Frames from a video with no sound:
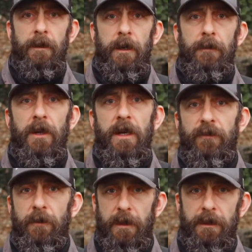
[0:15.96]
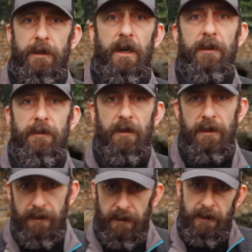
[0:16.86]
Over the last few months, I've been
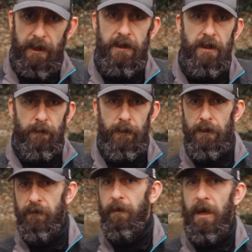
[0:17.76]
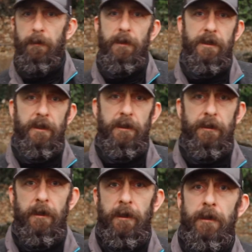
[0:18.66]
riding these Tech 7 boots from Alpinestars,
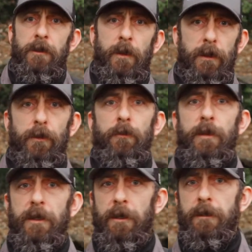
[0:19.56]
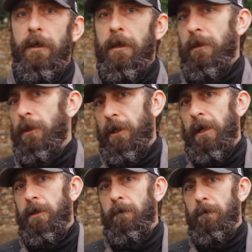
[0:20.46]
so we thought it would be good to
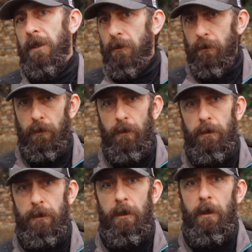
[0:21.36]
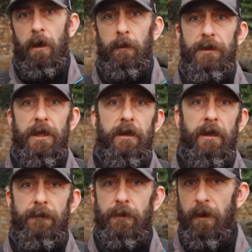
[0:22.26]
share some initial thoughts on what they're
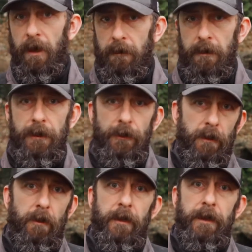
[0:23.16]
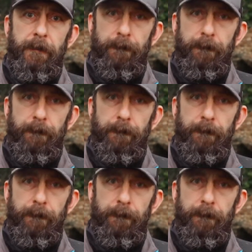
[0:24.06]
like for trail and enduro riding.